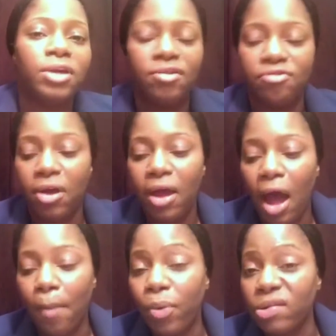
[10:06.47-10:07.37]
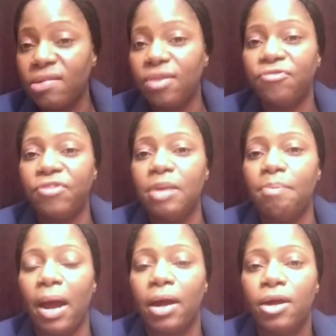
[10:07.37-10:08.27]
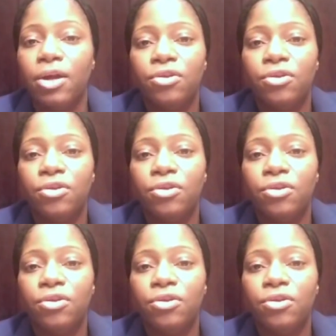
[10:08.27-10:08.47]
give a positive feedback